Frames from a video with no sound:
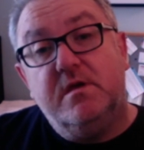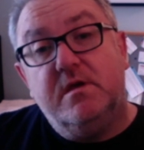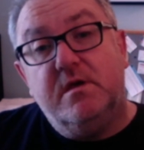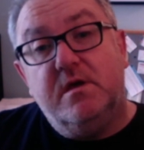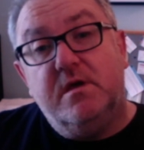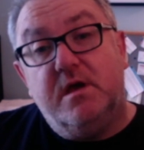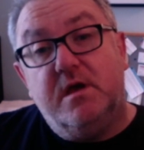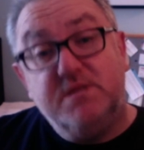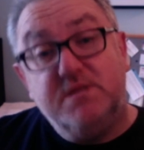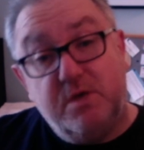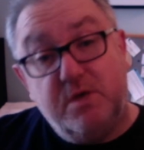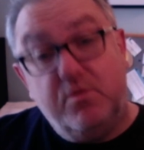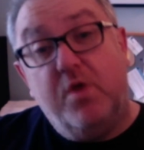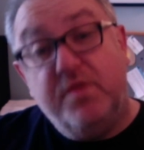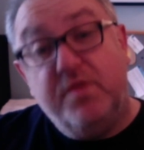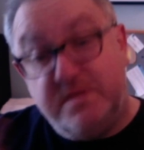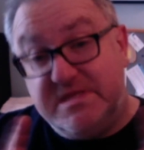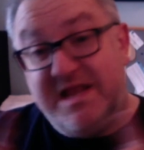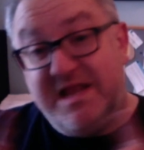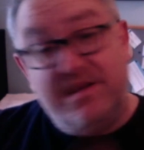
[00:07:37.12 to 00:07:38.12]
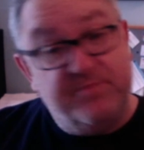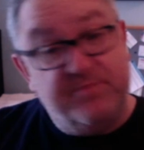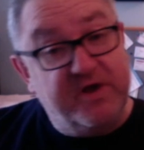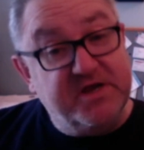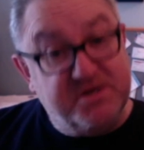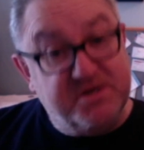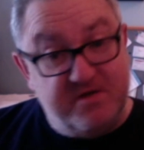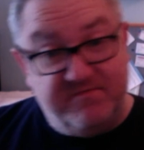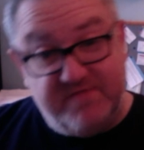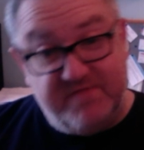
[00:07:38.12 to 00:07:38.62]
And so on the
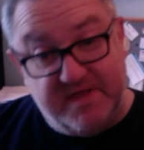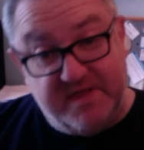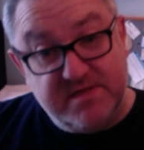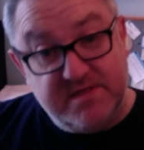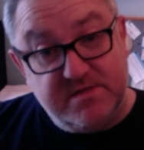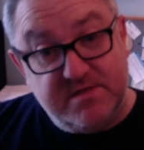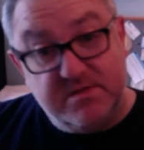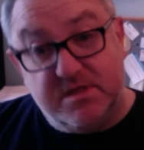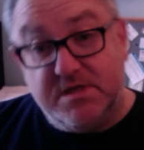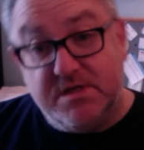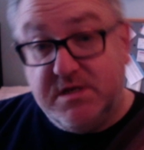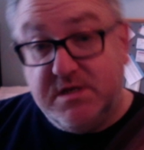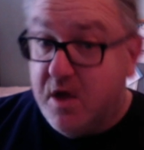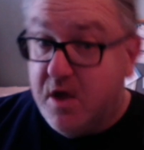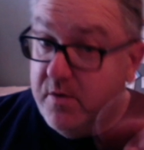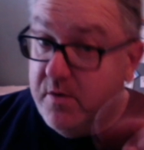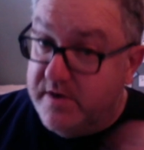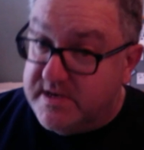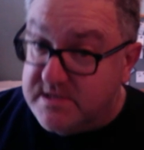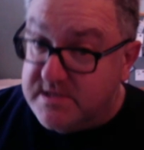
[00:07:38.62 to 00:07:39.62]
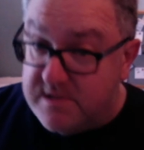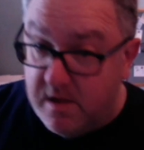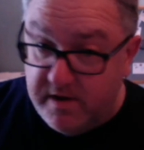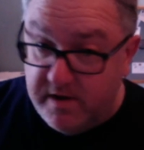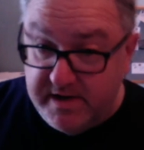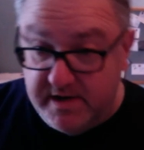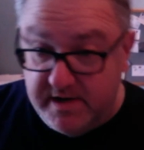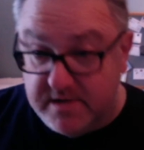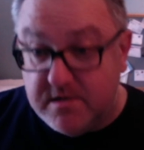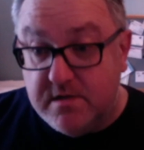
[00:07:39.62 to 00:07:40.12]
celebration of this that
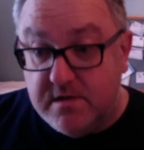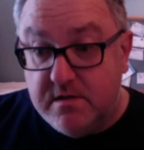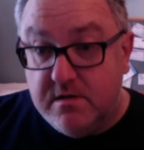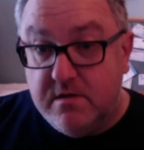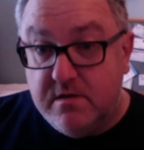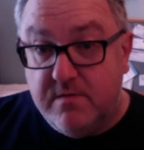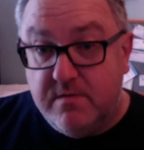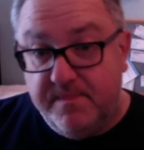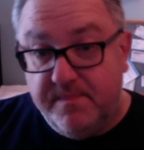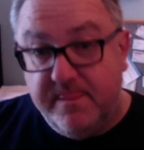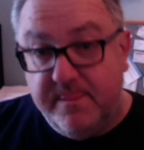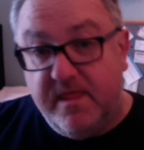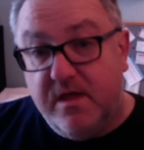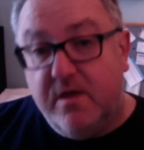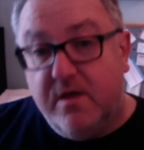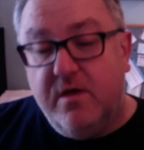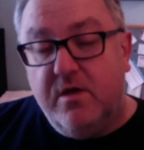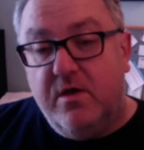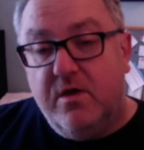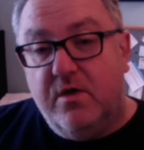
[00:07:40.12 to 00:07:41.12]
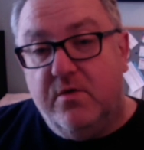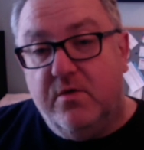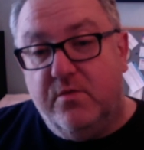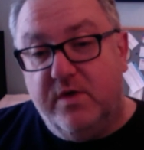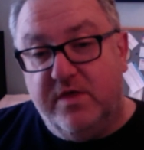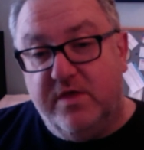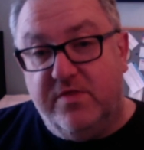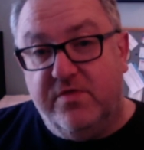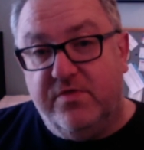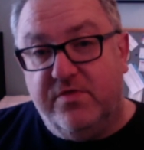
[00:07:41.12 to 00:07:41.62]
coincided
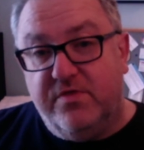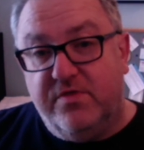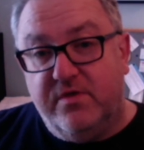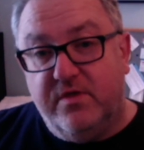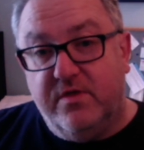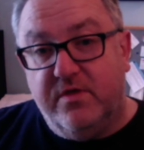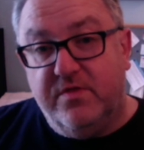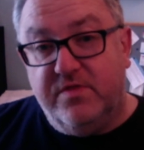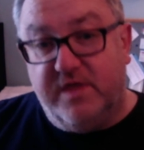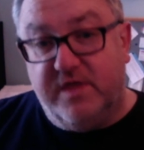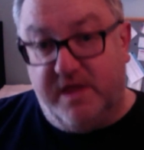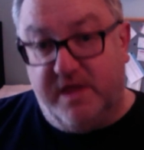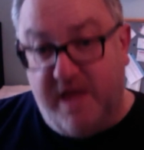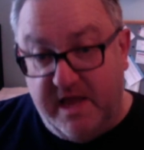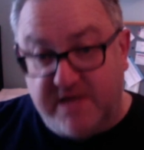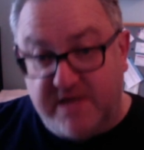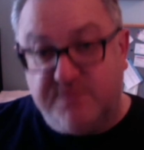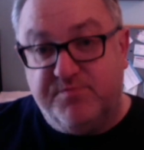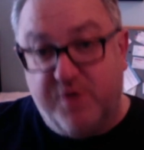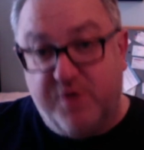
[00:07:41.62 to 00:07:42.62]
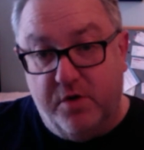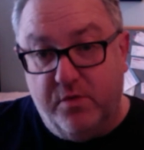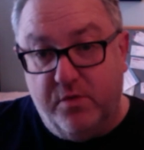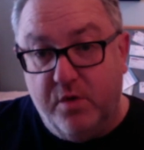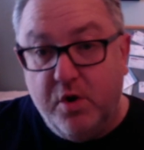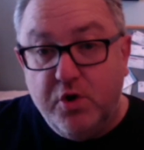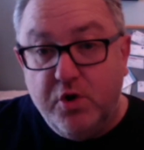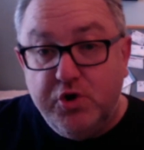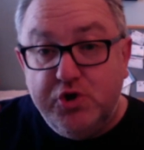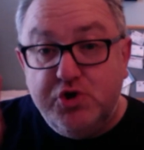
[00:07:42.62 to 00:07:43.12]
with the X Pro
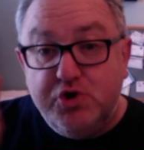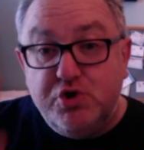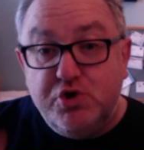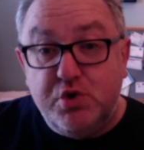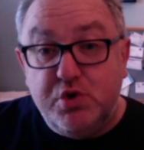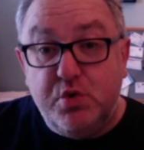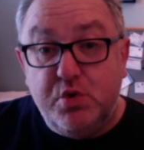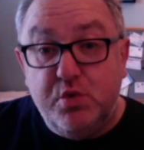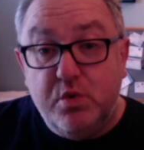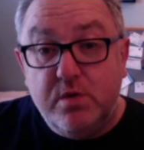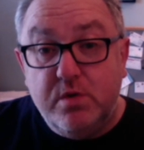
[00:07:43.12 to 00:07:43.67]
2,